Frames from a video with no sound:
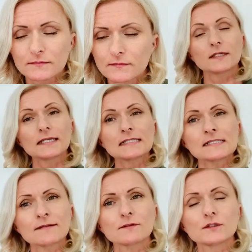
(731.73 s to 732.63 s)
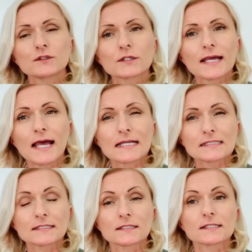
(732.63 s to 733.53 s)
Let's have a look at
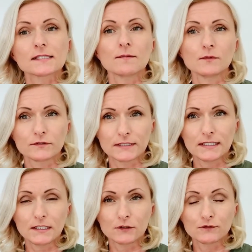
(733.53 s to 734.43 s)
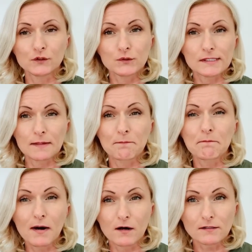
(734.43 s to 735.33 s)
the summary of using
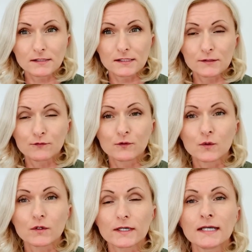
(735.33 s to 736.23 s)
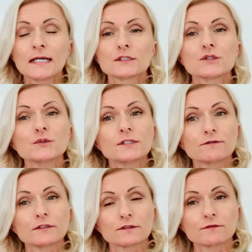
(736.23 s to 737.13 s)
must for two
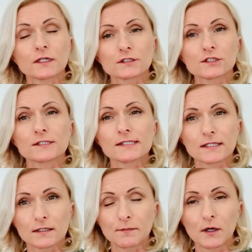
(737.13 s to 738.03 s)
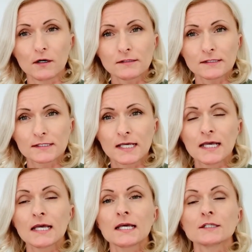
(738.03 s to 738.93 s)
different functions in the past,
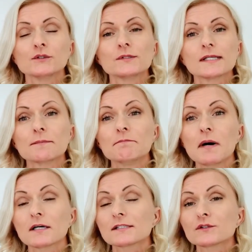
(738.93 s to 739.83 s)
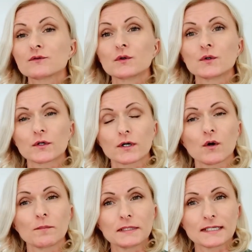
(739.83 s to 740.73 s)
using must for
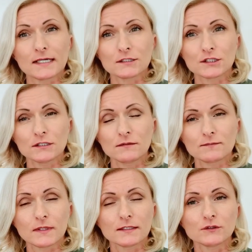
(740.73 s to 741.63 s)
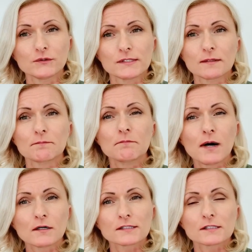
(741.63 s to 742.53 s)
obligation and using
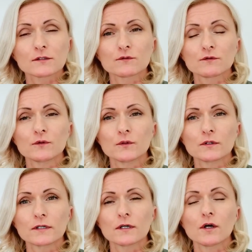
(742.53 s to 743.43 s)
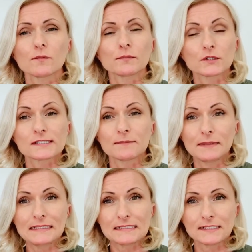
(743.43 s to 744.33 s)
must for
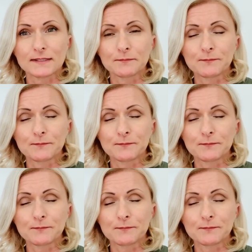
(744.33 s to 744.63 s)
possibility.